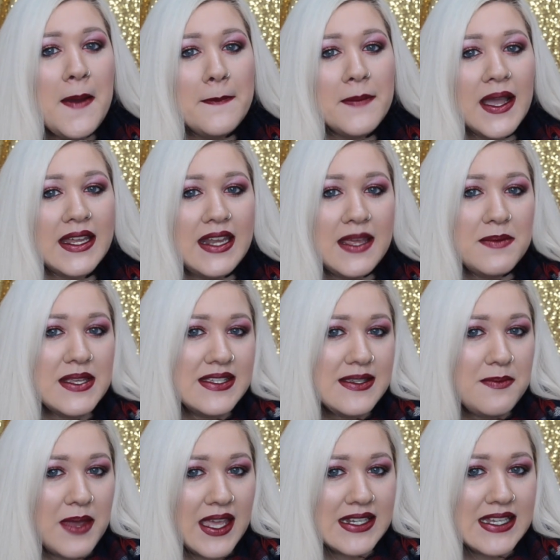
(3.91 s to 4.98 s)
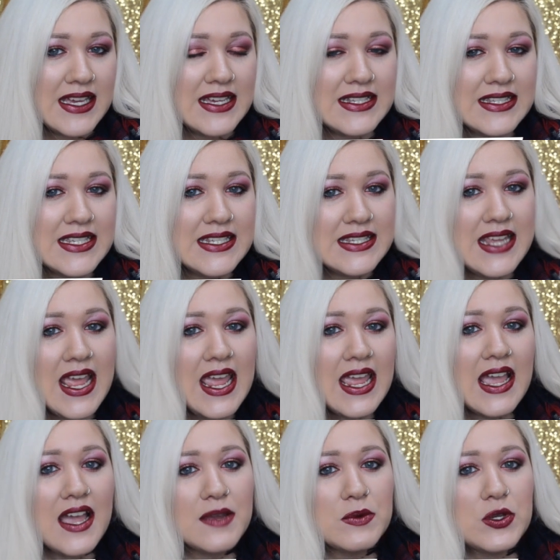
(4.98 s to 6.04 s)
My name is Amanda and
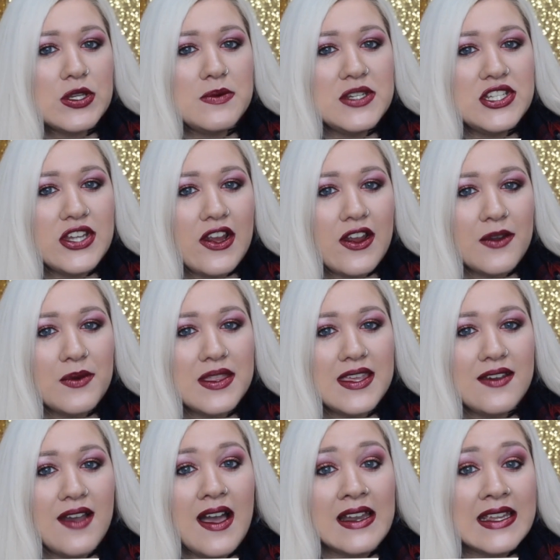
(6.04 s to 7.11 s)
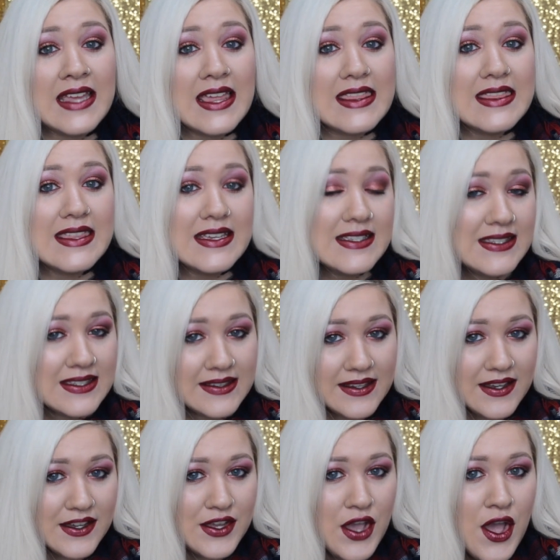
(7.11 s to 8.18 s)
today I'm going to be sharing with you how to get this
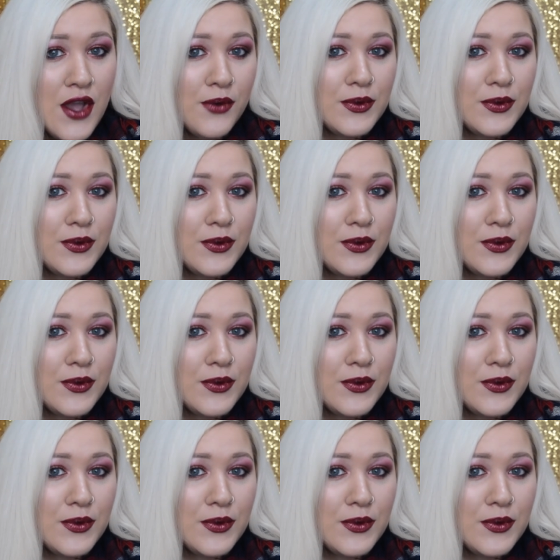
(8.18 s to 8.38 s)
look,